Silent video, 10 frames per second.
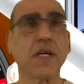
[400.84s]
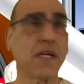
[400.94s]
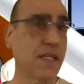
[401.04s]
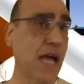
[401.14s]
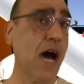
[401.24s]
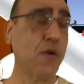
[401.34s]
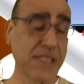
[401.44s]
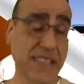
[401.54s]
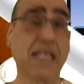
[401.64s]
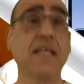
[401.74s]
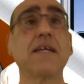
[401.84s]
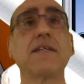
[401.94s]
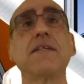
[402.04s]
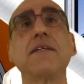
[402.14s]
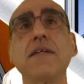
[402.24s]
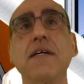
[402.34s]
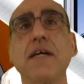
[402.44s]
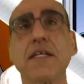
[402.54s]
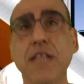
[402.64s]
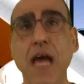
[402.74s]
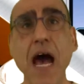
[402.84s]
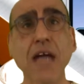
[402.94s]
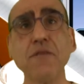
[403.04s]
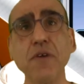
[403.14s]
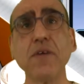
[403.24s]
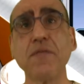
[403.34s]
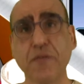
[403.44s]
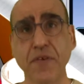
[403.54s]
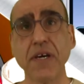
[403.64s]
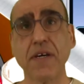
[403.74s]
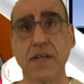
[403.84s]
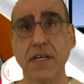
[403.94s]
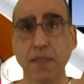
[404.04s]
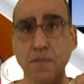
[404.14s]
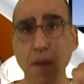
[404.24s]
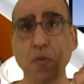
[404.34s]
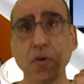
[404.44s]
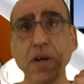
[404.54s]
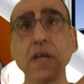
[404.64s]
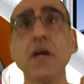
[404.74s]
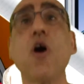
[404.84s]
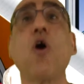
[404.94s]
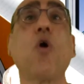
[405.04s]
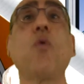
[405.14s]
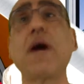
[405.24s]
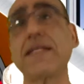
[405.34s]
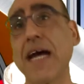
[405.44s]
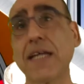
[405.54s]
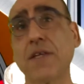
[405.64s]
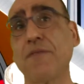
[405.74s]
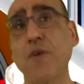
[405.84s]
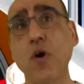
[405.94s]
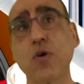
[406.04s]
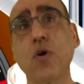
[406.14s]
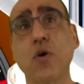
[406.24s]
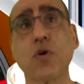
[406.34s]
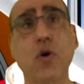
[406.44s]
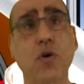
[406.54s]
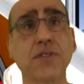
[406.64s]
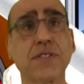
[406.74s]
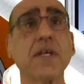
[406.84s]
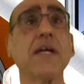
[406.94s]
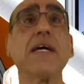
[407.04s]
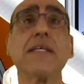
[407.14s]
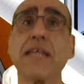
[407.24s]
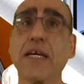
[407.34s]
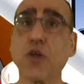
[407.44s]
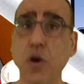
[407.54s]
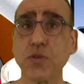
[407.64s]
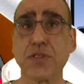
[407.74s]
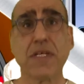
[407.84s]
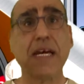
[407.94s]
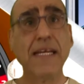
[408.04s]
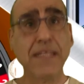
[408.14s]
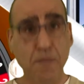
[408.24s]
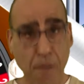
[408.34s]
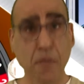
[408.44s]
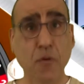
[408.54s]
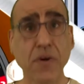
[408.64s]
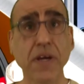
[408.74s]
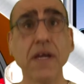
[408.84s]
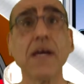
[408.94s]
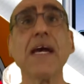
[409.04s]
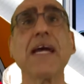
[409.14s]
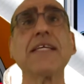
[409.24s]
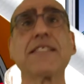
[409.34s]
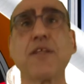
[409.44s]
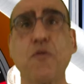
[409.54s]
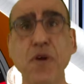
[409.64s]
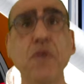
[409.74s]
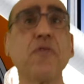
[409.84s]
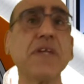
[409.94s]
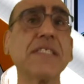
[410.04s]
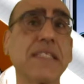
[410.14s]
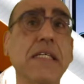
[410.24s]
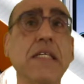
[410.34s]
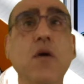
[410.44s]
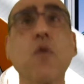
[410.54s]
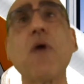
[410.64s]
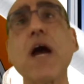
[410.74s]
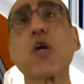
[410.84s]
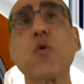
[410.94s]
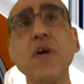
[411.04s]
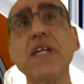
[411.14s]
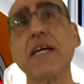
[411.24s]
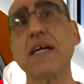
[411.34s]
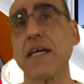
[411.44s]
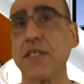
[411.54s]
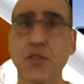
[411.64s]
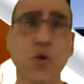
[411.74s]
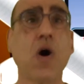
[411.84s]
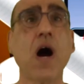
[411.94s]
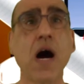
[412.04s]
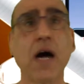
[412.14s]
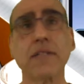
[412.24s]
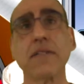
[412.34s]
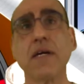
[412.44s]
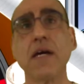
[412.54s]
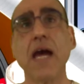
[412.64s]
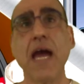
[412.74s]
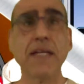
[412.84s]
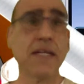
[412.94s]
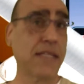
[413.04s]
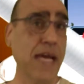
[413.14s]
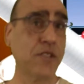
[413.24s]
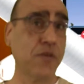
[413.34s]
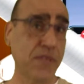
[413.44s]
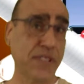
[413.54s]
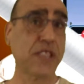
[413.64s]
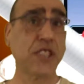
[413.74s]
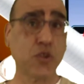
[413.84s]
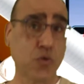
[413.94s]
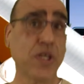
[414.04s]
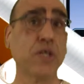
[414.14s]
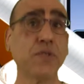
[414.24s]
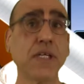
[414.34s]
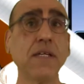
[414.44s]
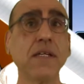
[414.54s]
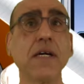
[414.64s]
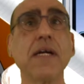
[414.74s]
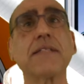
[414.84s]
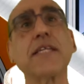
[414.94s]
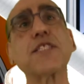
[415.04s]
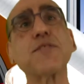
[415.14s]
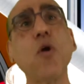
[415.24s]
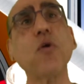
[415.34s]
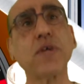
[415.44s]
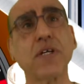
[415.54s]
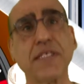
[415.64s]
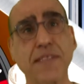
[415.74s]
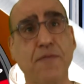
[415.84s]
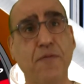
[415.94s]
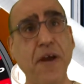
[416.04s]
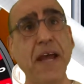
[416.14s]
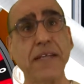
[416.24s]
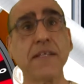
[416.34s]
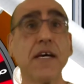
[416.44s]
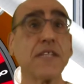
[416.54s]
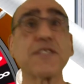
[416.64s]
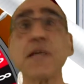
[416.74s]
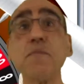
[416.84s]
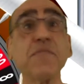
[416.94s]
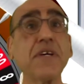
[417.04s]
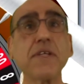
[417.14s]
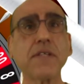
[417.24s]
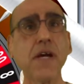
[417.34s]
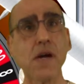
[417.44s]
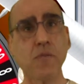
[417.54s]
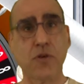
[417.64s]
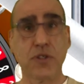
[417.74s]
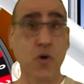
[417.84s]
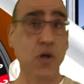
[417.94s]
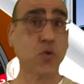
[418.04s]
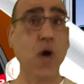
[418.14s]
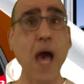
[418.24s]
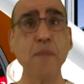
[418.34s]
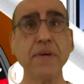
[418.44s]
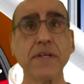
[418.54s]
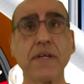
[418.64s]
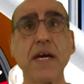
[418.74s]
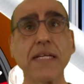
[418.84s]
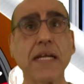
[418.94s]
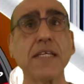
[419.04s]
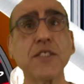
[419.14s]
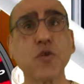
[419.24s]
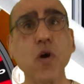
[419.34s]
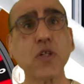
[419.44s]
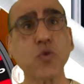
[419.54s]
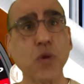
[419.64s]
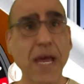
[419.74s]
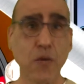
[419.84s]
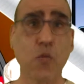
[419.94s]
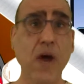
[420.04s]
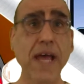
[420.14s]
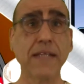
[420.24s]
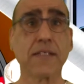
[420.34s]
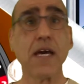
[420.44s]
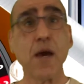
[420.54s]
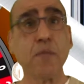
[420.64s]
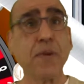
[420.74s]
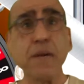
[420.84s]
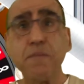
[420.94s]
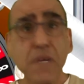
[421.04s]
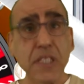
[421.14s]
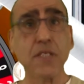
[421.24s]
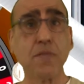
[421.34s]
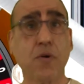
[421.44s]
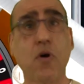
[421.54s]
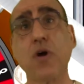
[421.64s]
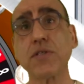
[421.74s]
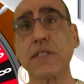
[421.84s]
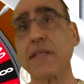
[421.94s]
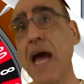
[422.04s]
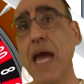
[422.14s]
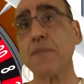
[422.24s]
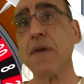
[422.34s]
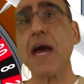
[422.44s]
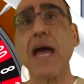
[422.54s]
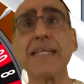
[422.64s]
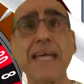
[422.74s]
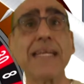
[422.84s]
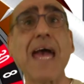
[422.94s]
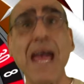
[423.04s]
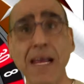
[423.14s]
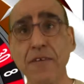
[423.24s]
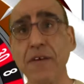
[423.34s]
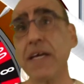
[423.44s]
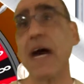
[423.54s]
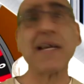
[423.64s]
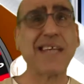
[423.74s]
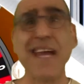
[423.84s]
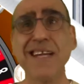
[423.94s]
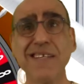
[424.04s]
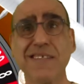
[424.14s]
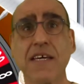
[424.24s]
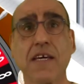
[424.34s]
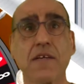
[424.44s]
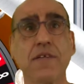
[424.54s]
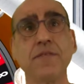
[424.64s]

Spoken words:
Now it's clear. The unreal fear in the memory, or what Dr. Volko calls the ghost in the memory, is the real reason why quitting is so hard. And in case of addiction to nicotine, the smoker is afraid something terrible is going to happen, that he's going to gain weight, be miserable all the time, and get angry at anything.